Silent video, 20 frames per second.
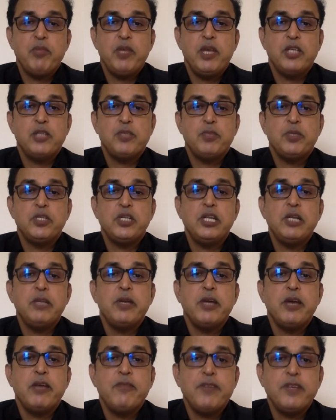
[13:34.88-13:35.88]
especially
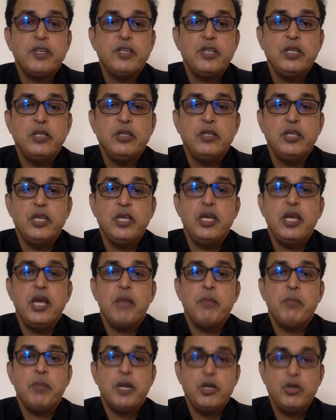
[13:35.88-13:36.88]
by affecting the
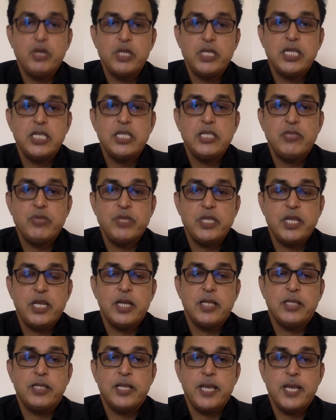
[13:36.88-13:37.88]
blood vessels which are
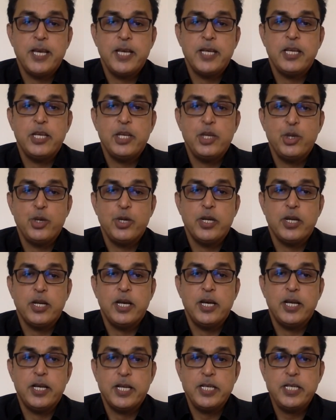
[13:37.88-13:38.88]
there in your
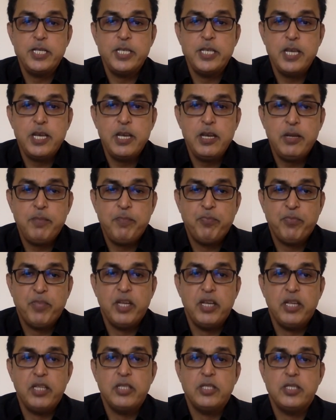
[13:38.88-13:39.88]
retina.
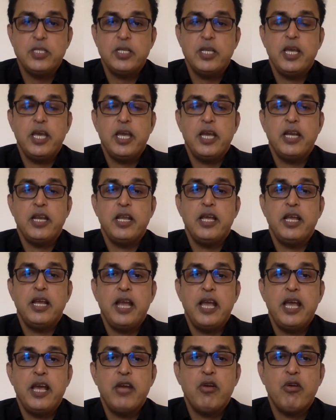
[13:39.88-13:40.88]
That is a
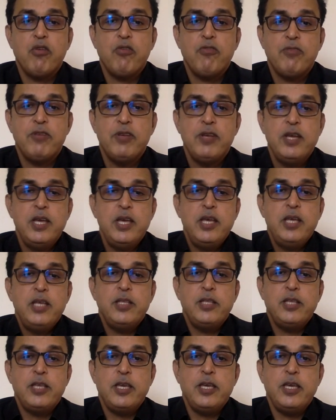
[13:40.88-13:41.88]
layer of
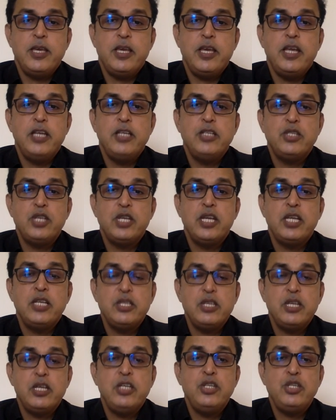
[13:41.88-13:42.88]
the
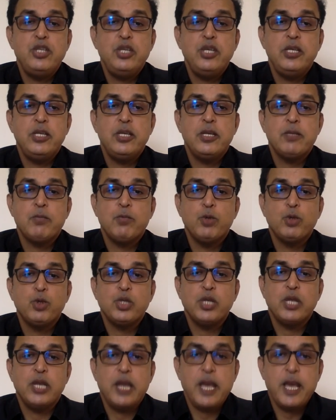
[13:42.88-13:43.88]
interiormost
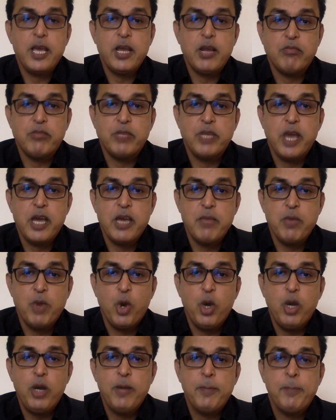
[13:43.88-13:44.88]
layer of the
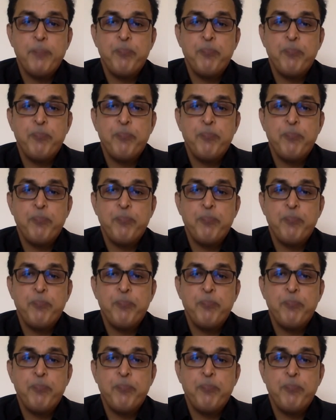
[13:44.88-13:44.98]
eyeball,